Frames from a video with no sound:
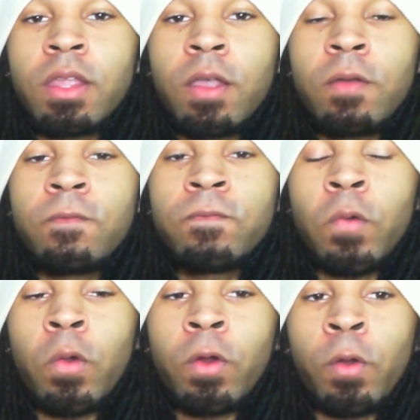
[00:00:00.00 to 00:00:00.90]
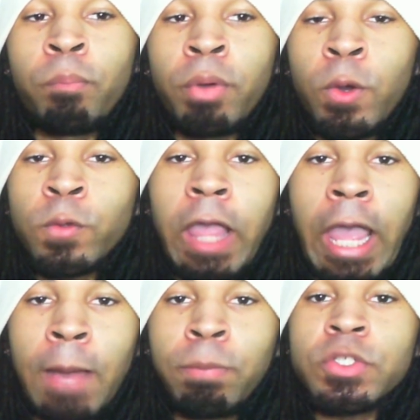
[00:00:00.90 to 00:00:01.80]
for both
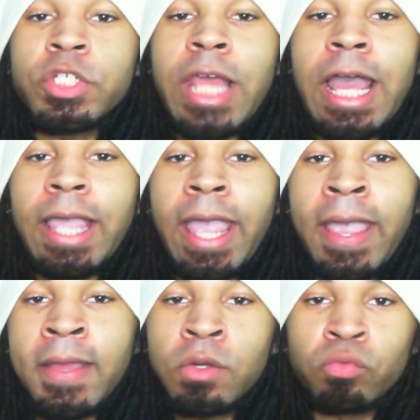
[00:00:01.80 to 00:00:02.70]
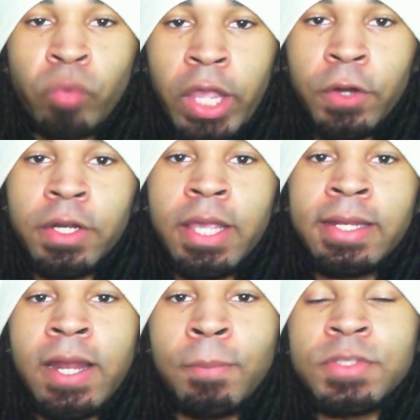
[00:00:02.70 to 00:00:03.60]
Applejack and Rarity in
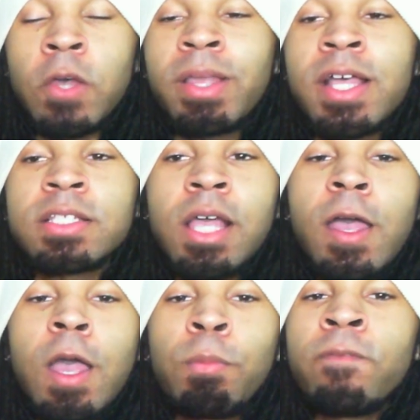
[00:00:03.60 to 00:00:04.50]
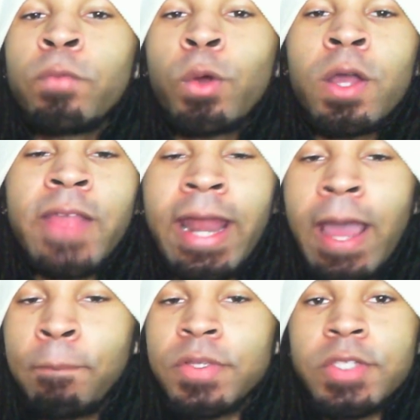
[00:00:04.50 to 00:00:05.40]
that episode, because before that
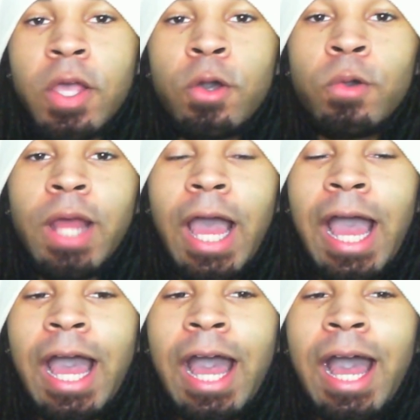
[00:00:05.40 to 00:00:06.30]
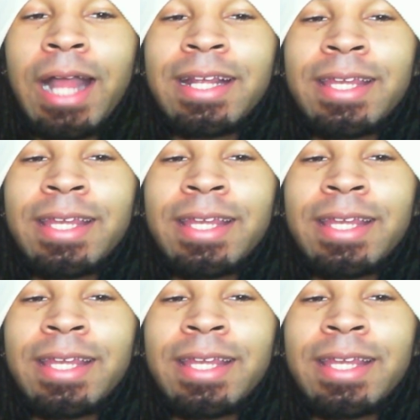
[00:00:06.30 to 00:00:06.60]
episode, I